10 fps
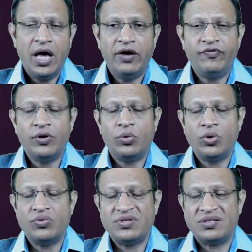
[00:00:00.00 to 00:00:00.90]
if you
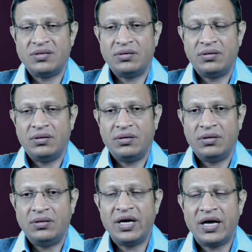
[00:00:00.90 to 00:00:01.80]
use
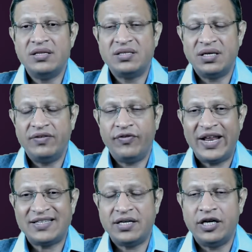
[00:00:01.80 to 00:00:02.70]
the consent for
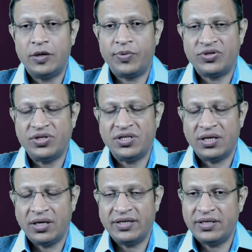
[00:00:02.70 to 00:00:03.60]
extended procedure
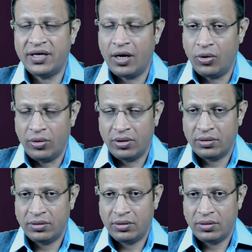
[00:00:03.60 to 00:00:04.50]
is it allowed?
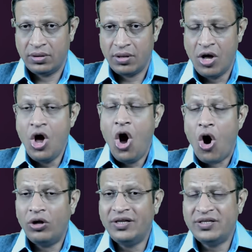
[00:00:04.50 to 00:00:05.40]

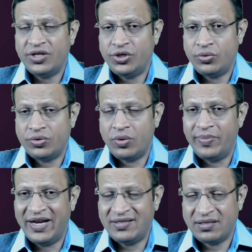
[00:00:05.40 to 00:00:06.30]
All these issues will be
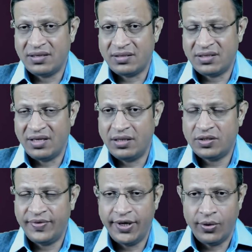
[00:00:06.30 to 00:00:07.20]
discussed in this
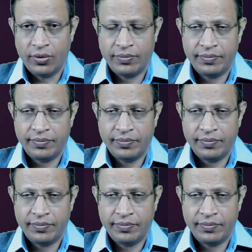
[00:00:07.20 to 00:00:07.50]
video.